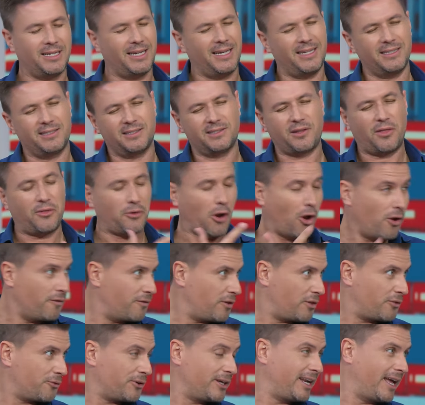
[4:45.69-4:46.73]
It's over
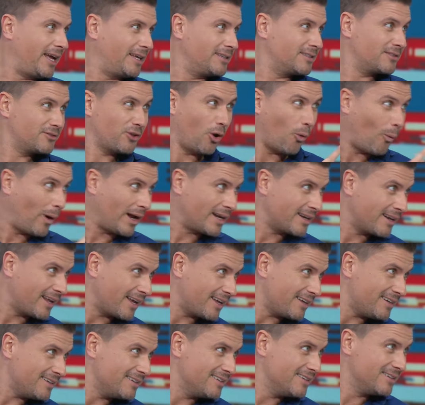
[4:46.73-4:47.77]
3 days, not 1
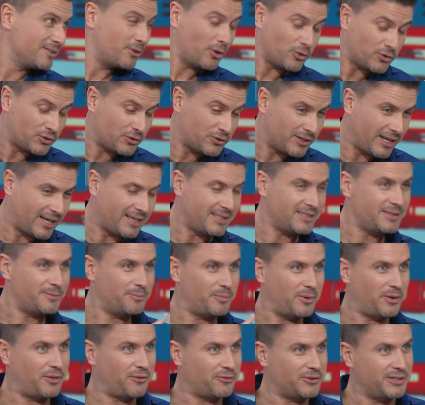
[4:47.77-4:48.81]
day, not 2 days,
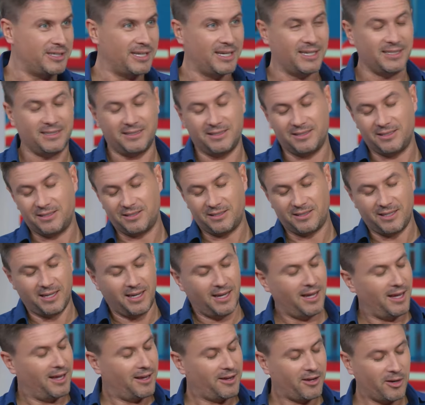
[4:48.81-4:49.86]
but 3 days. It's
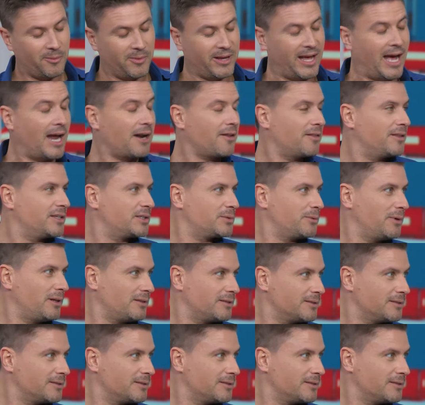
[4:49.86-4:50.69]
gonna be out of this world.